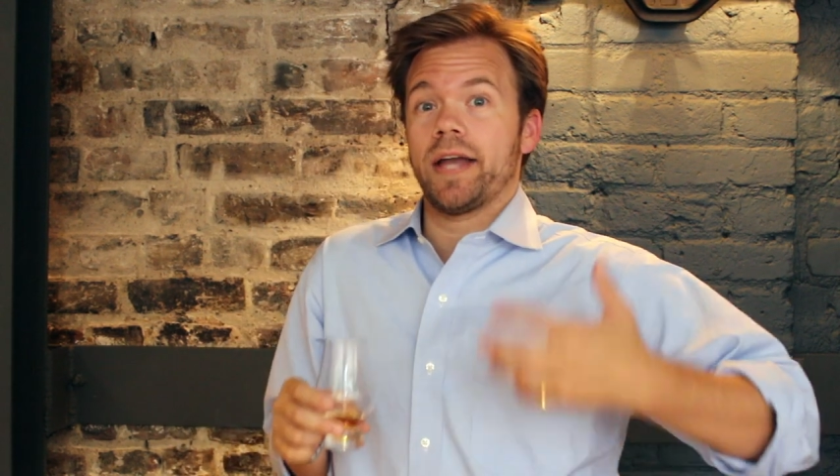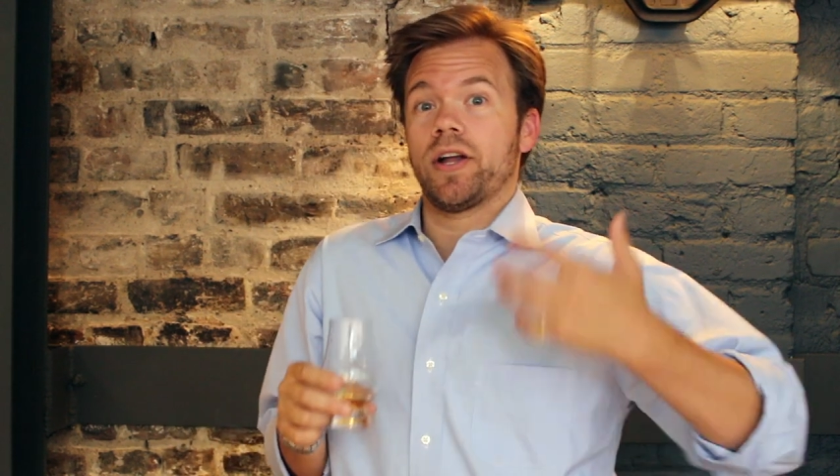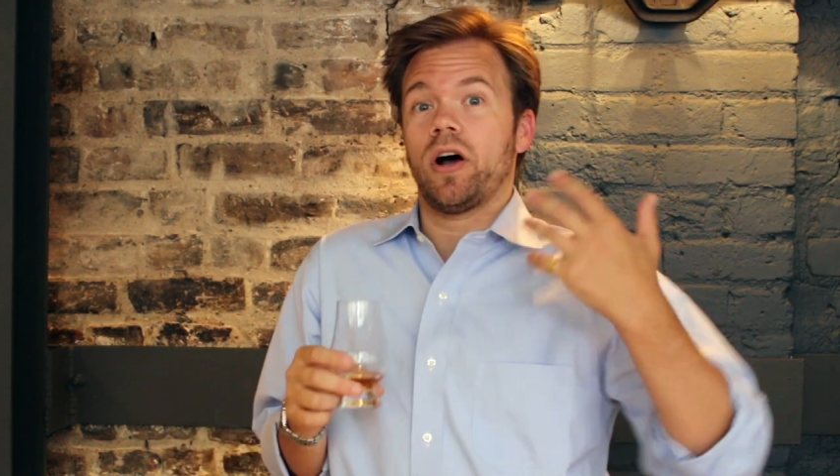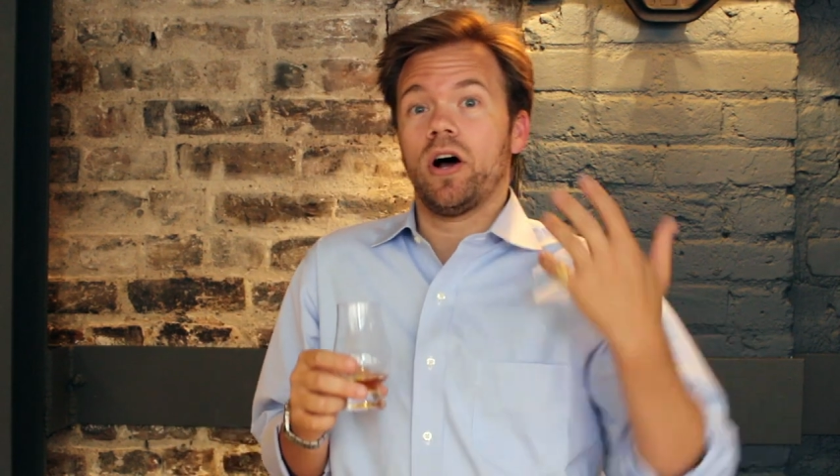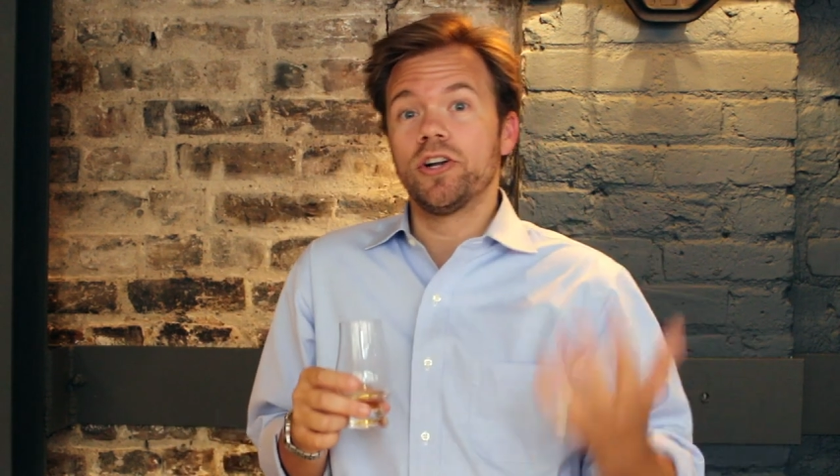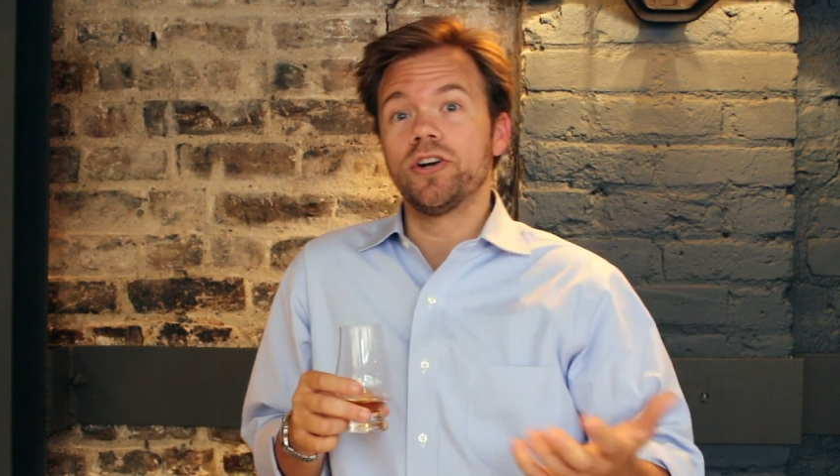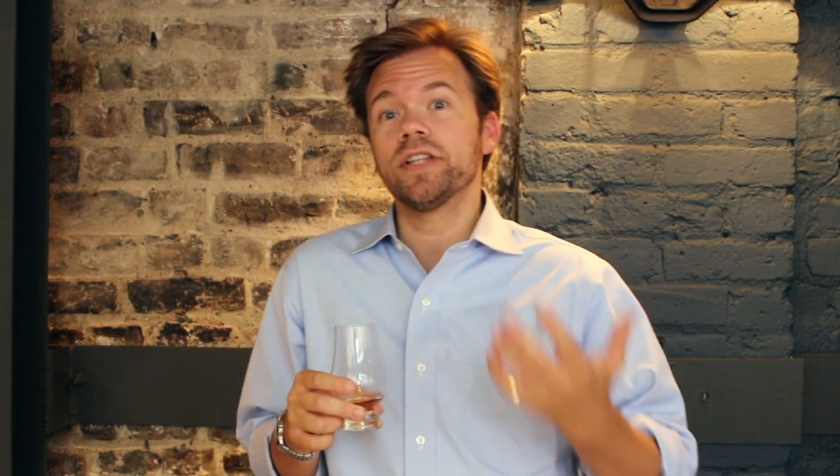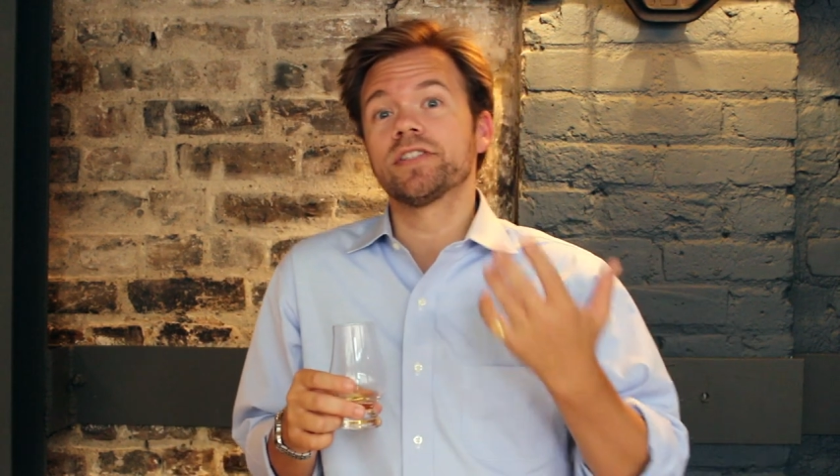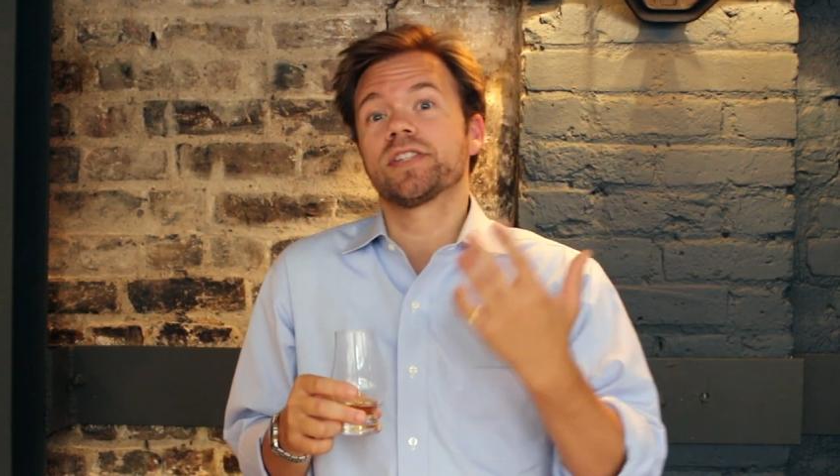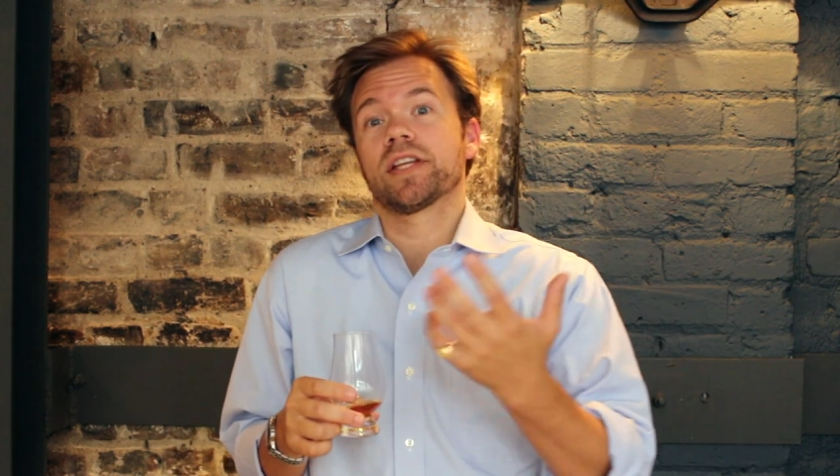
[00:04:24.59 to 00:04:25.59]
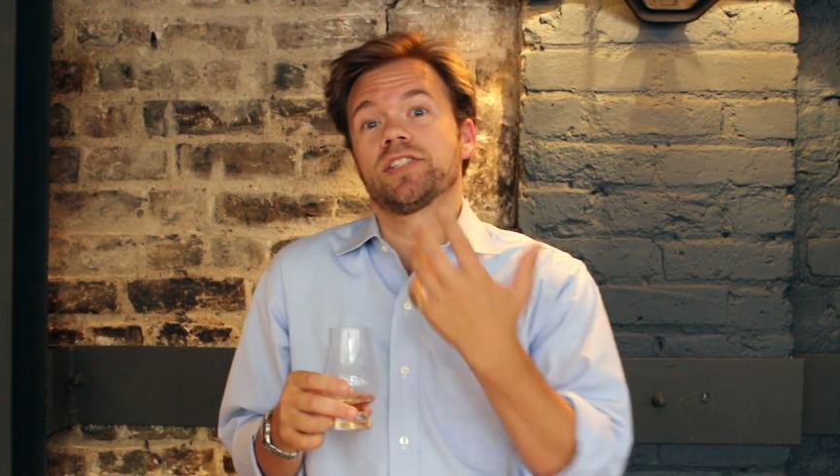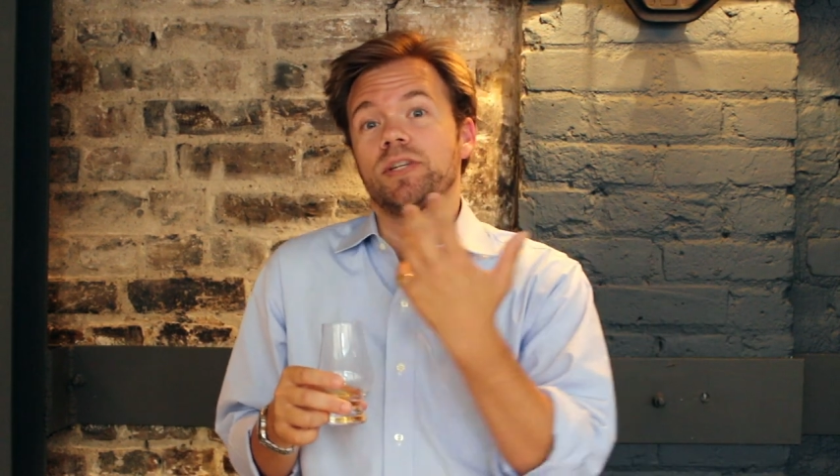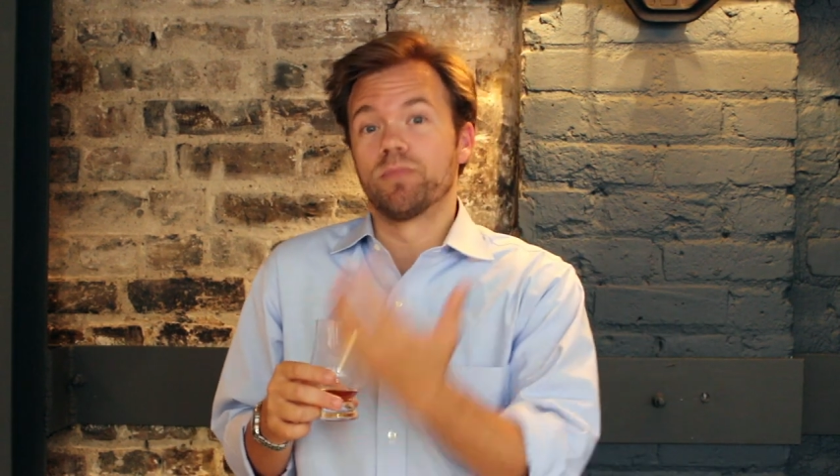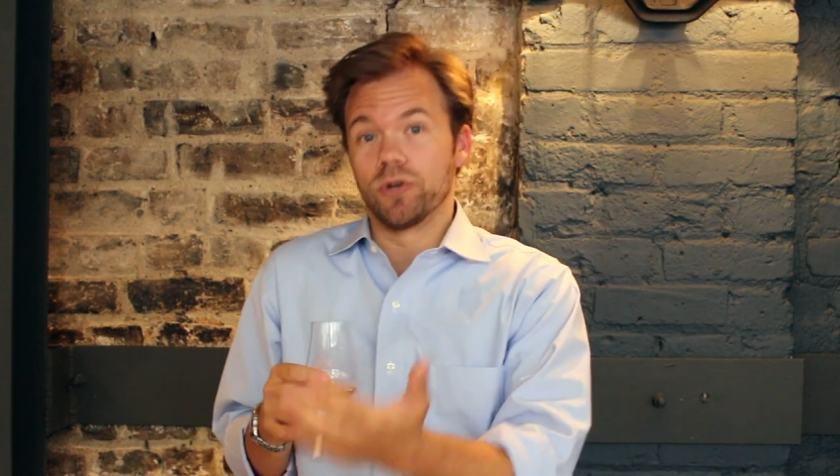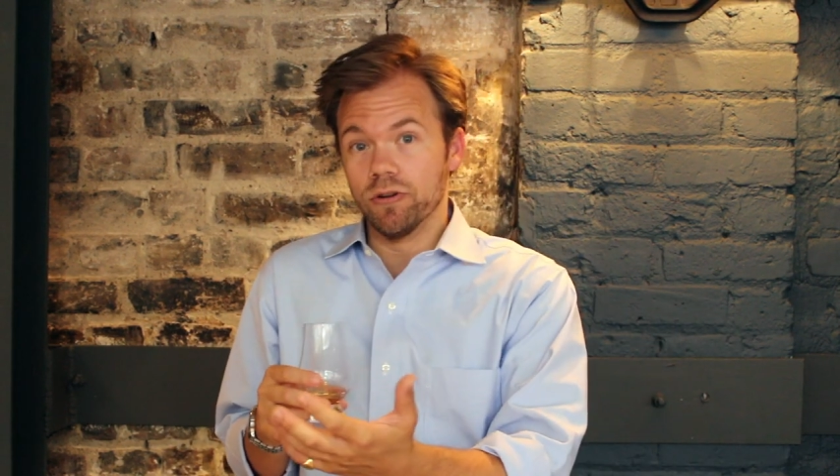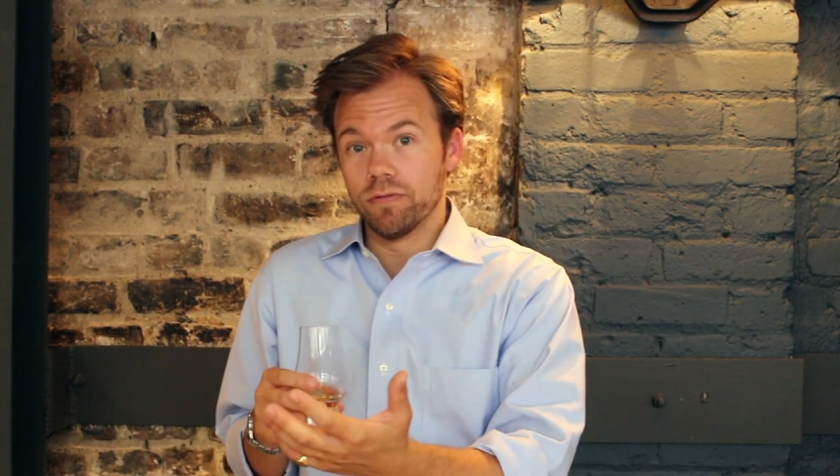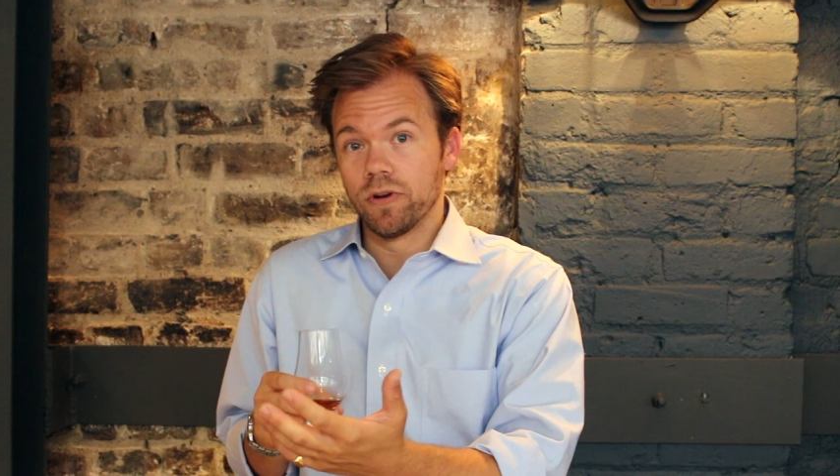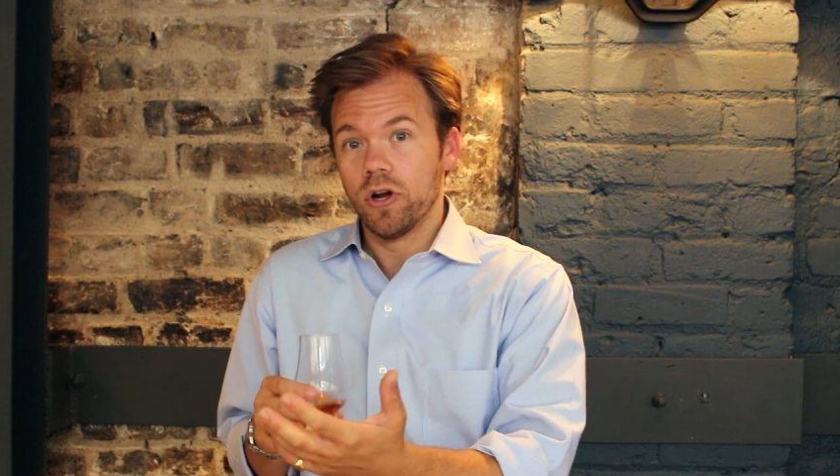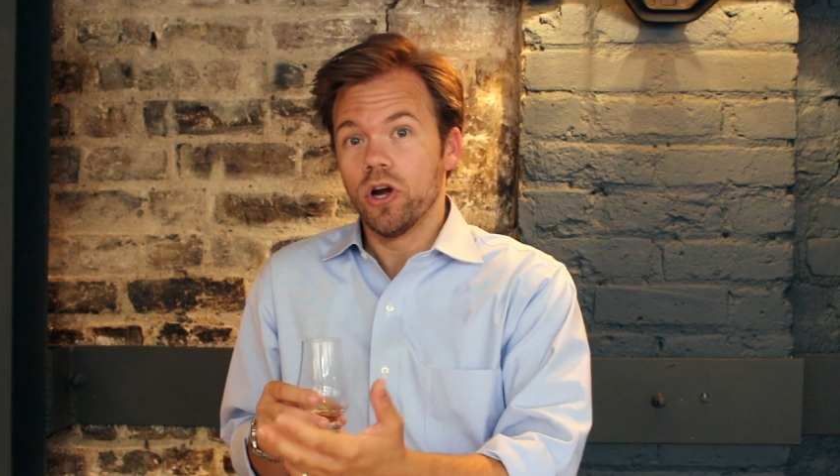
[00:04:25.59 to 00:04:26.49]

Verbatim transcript: at 160 proof,